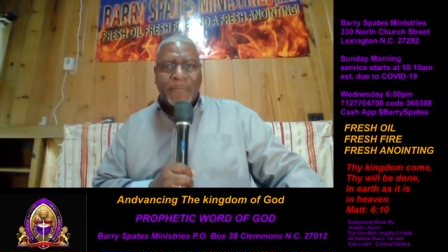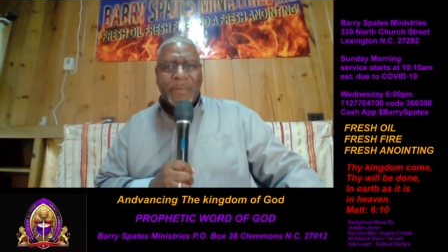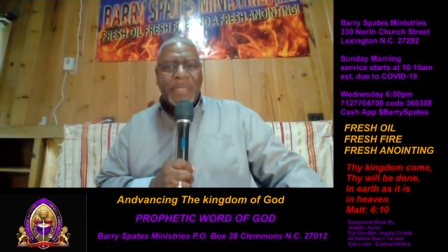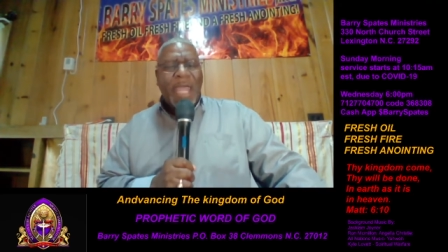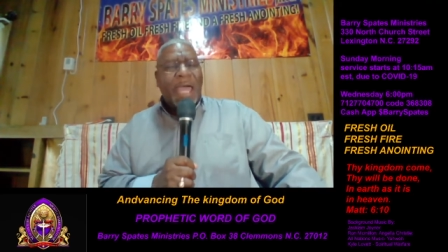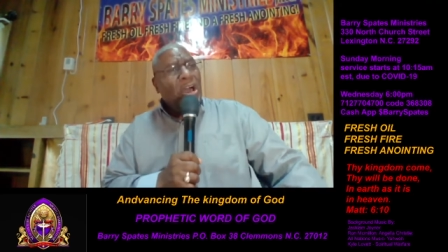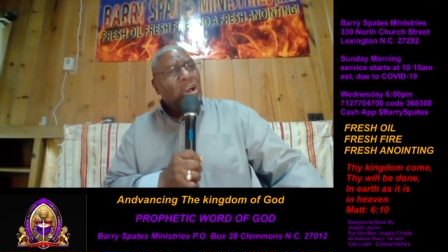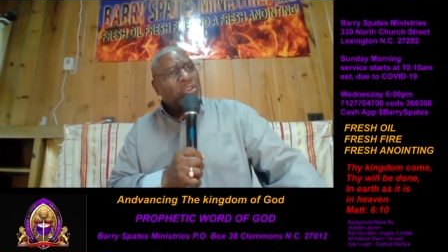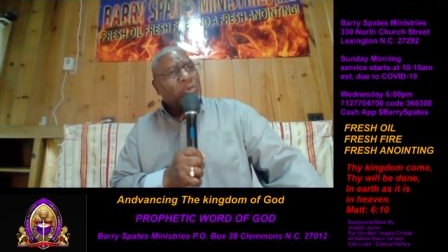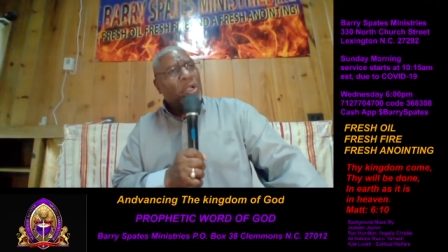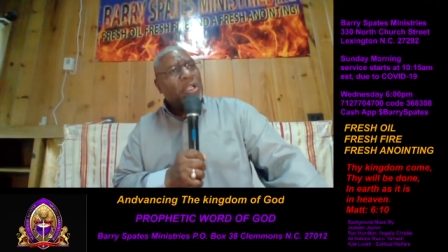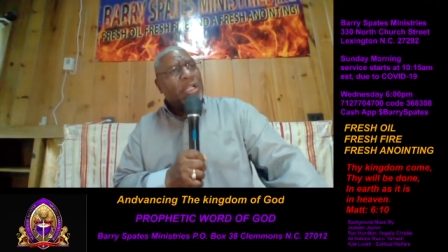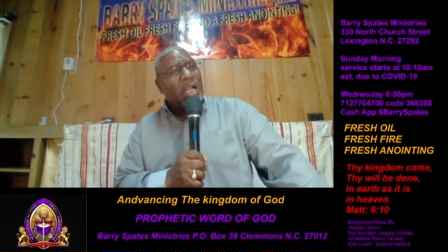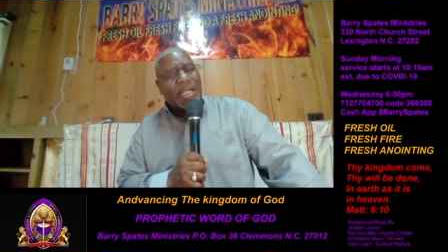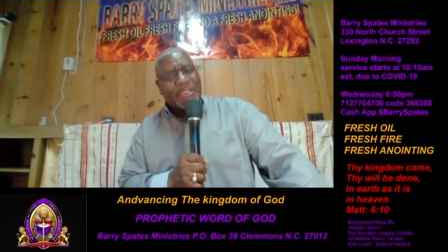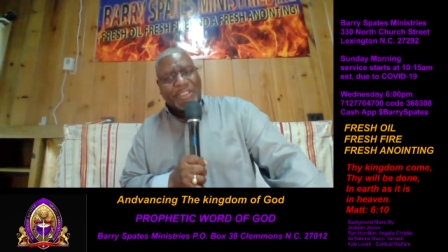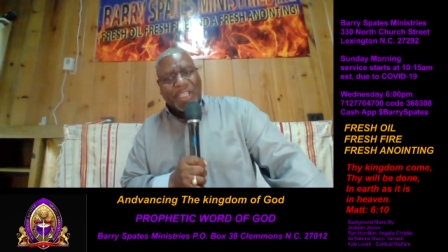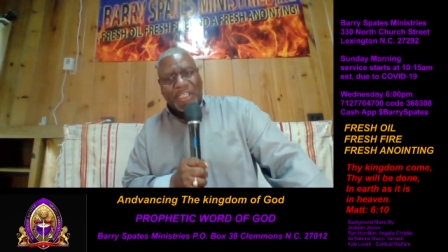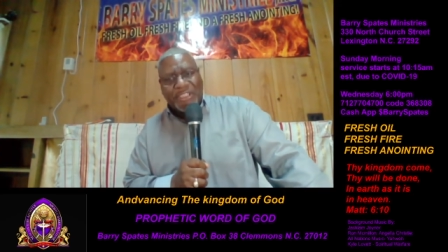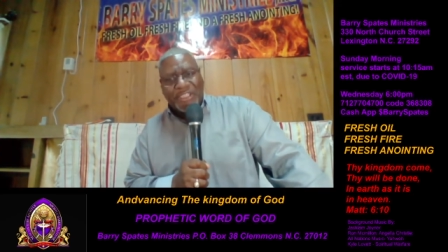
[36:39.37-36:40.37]
Now notice what
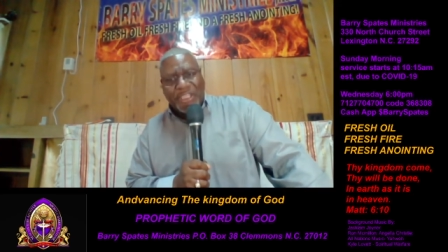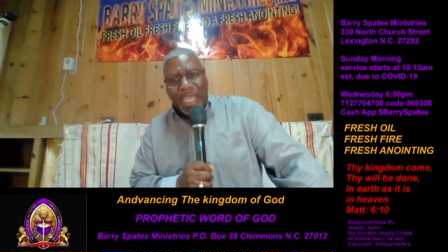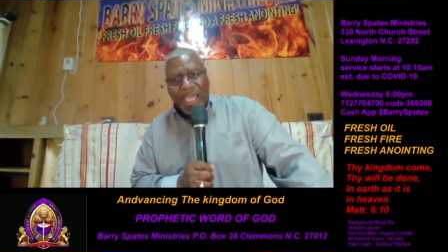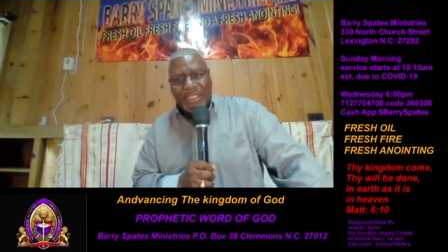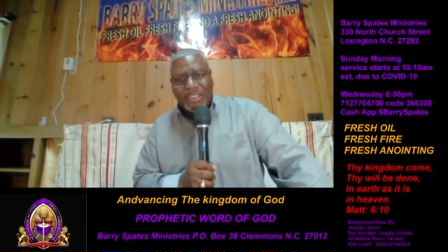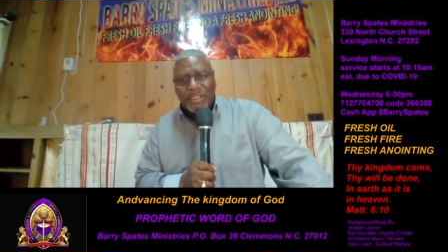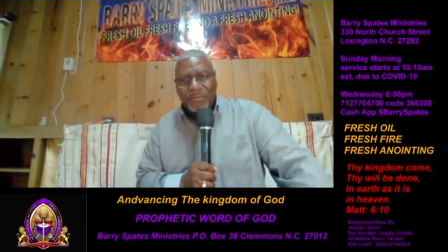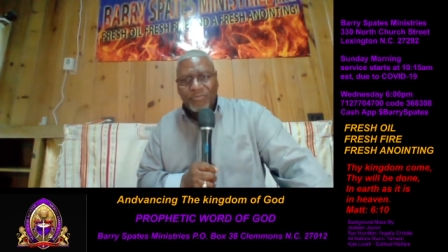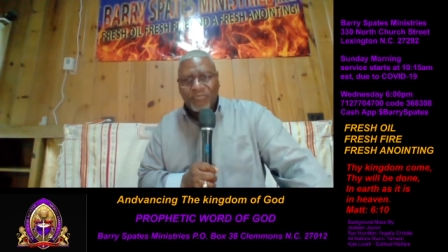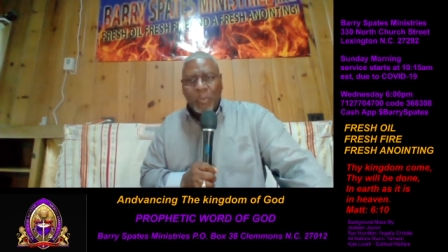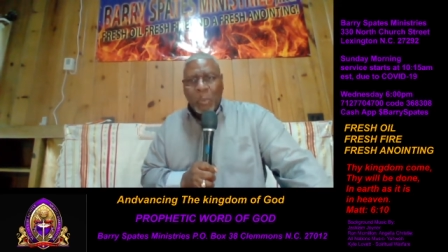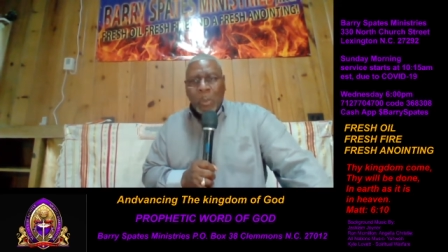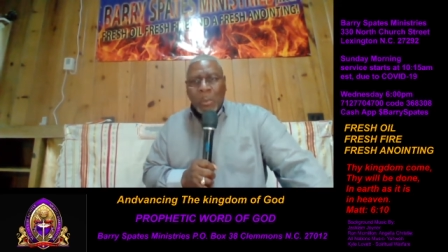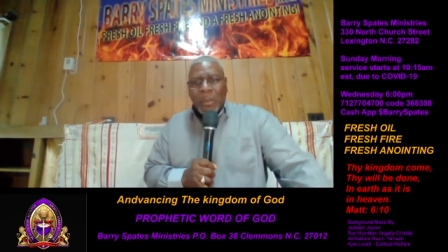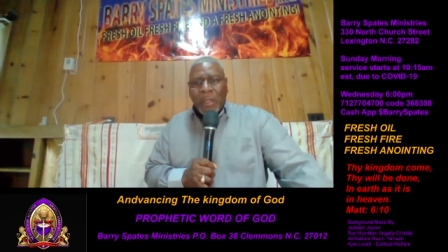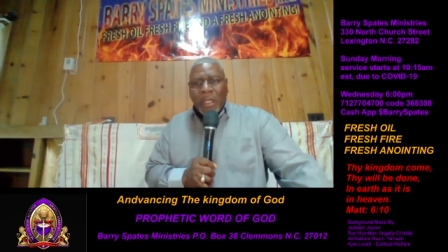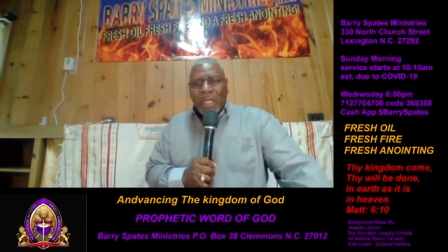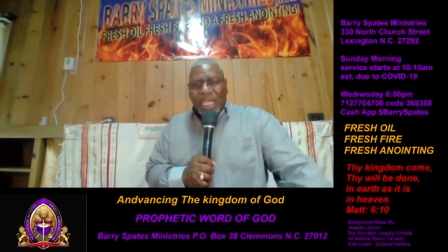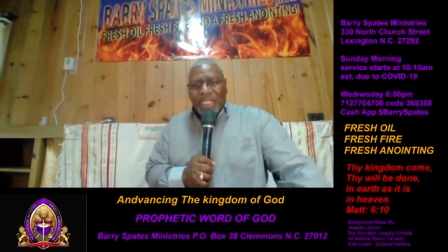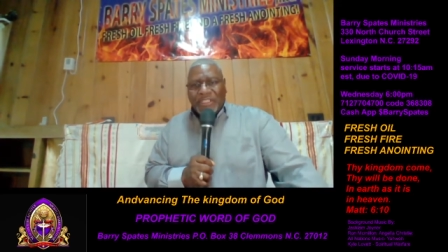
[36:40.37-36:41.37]
God says next.
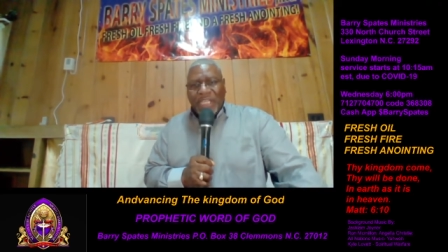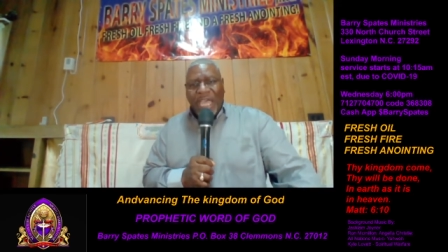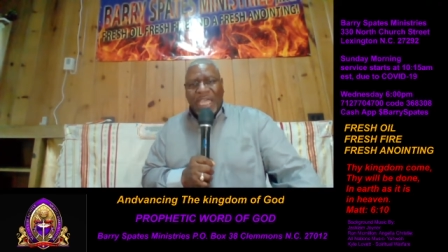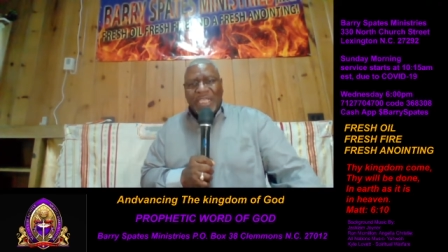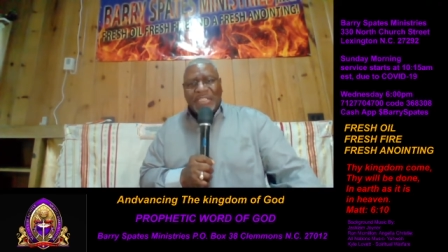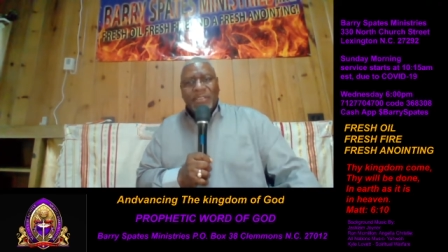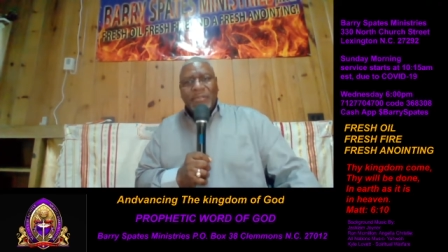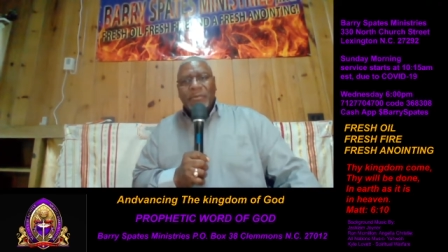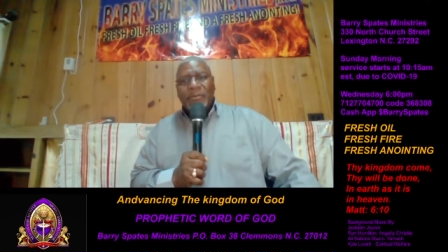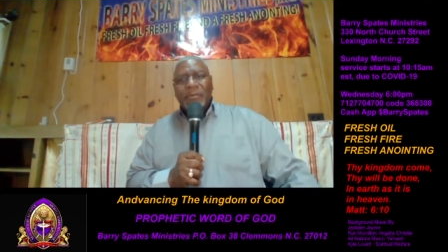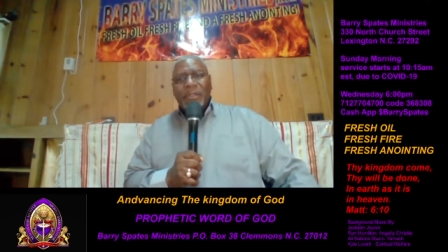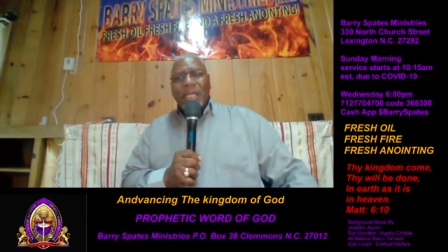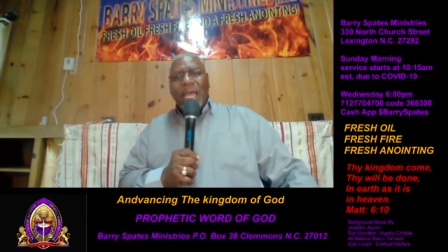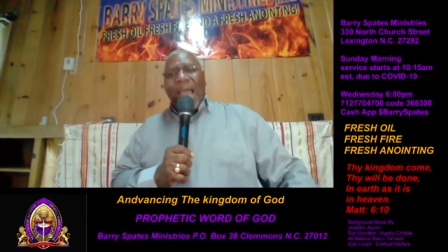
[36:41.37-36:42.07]
He says,